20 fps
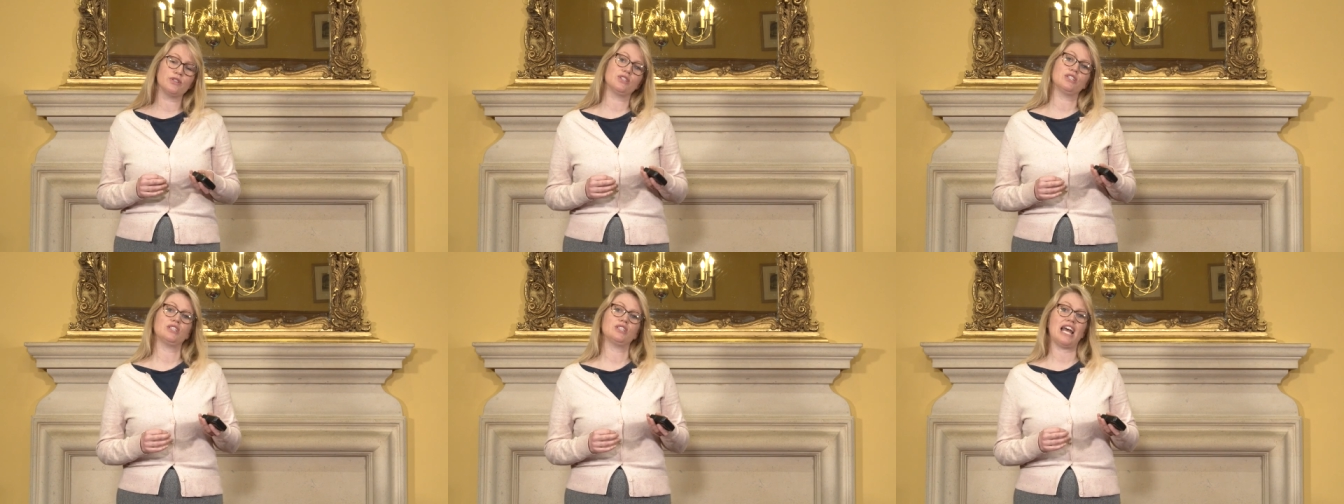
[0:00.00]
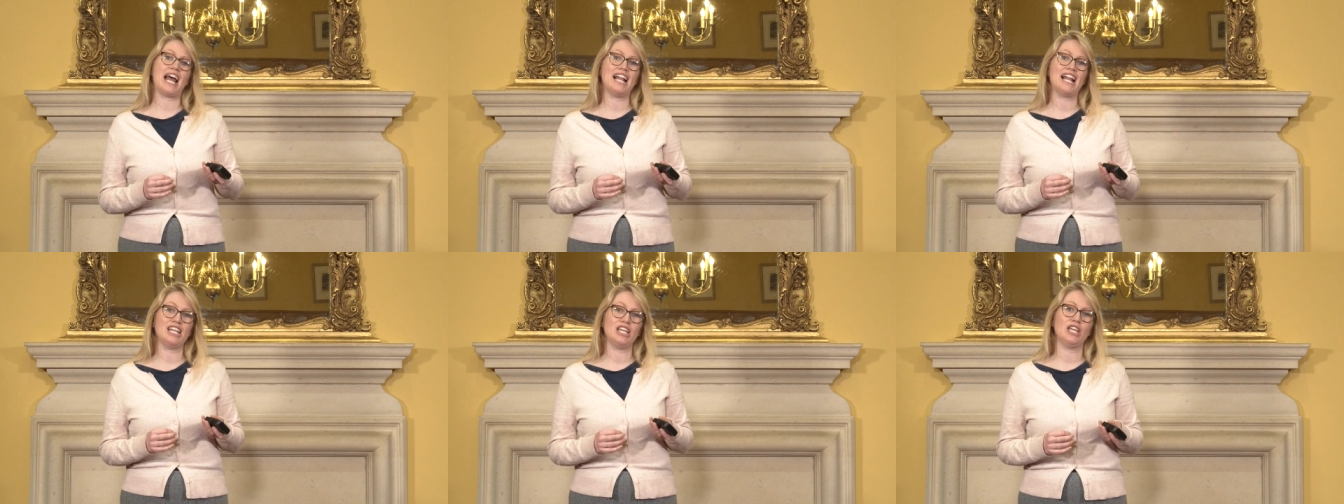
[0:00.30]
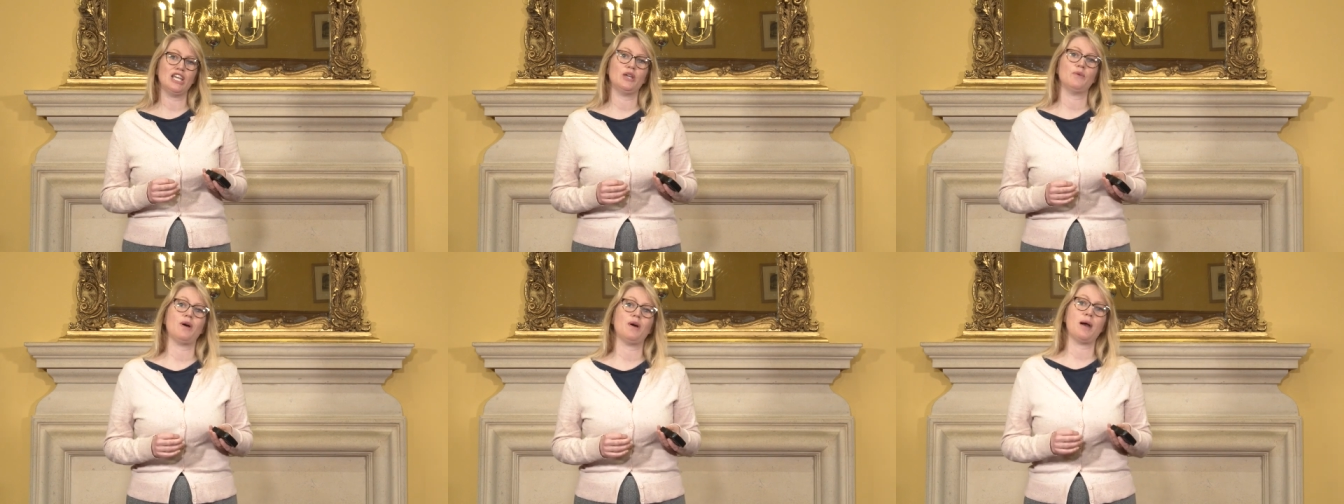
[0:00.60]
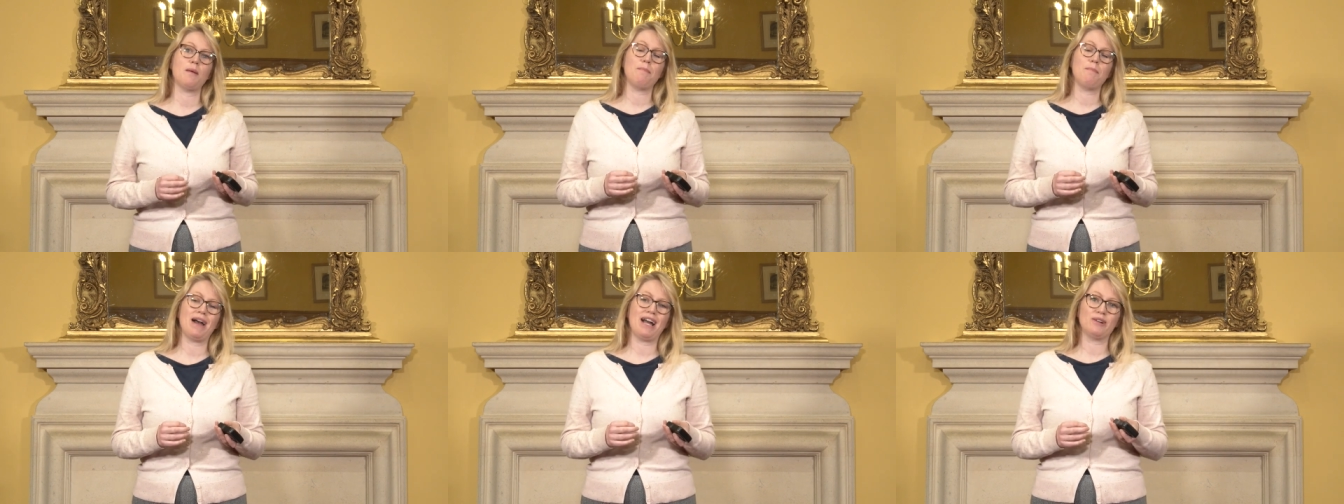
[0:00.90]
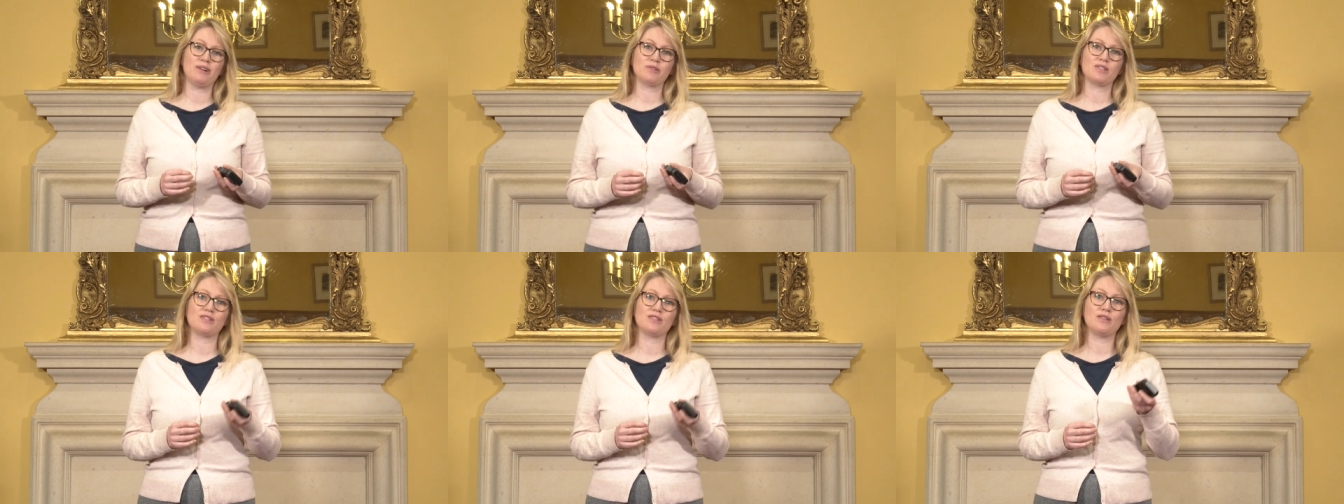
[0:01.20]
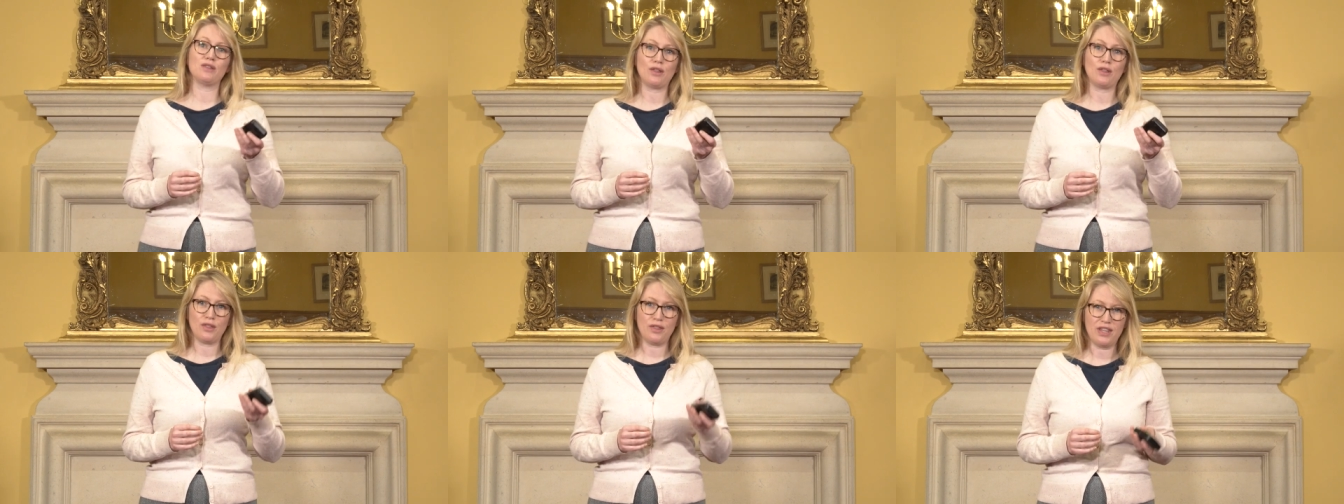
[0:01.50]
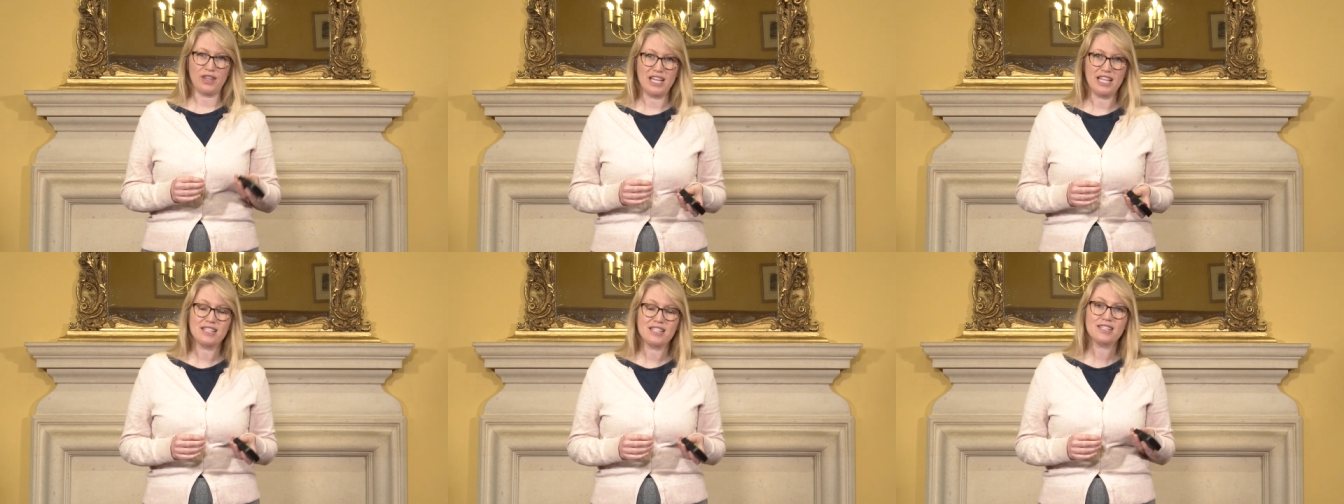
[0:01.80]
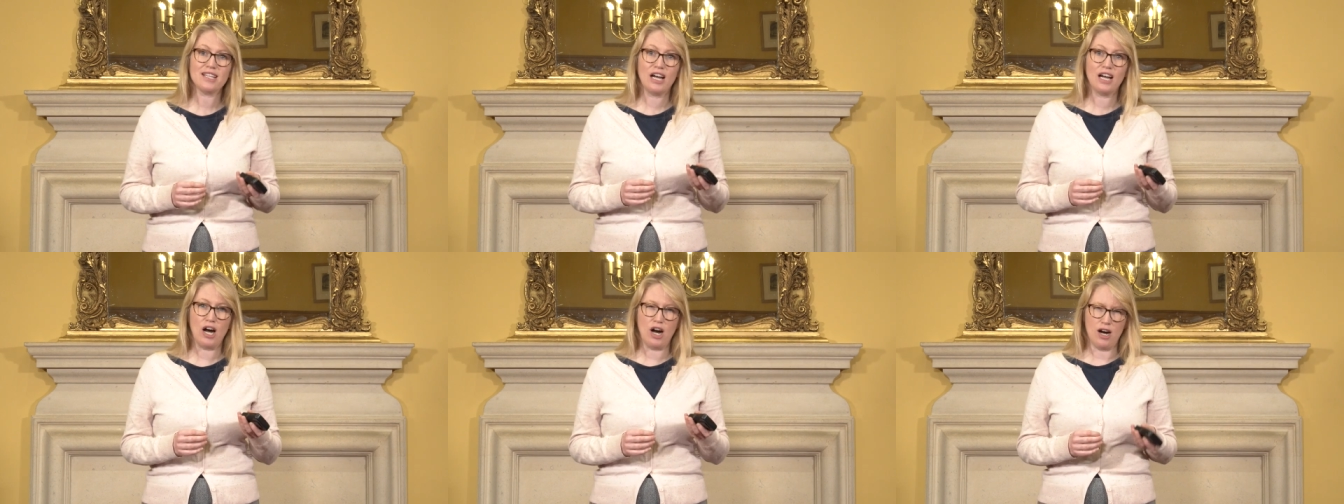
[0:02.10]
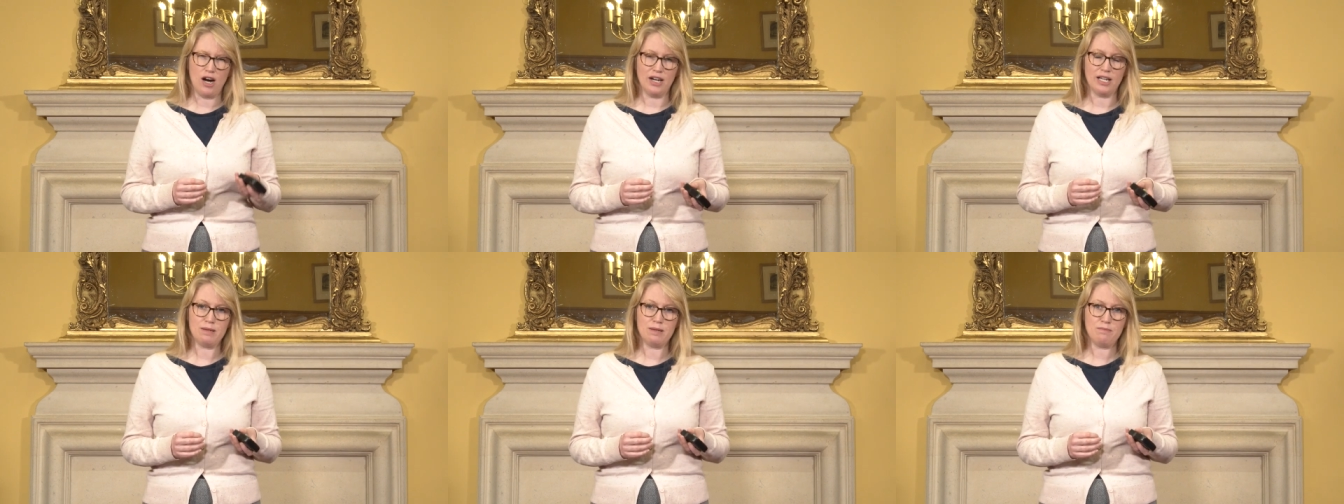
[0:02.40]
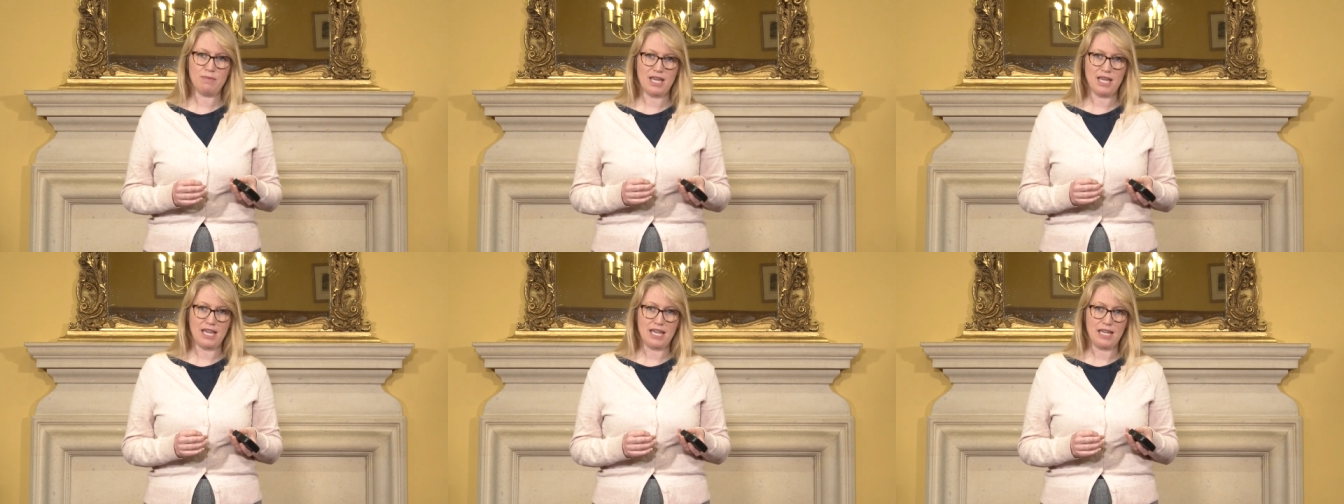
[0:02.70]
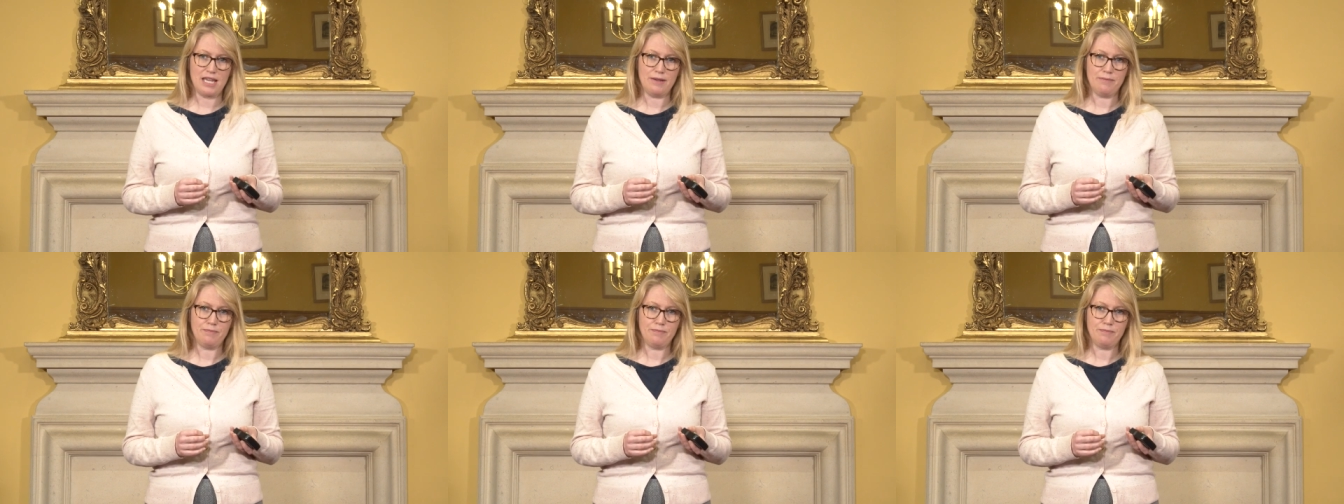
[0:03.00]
to tell you about the Theatre IB.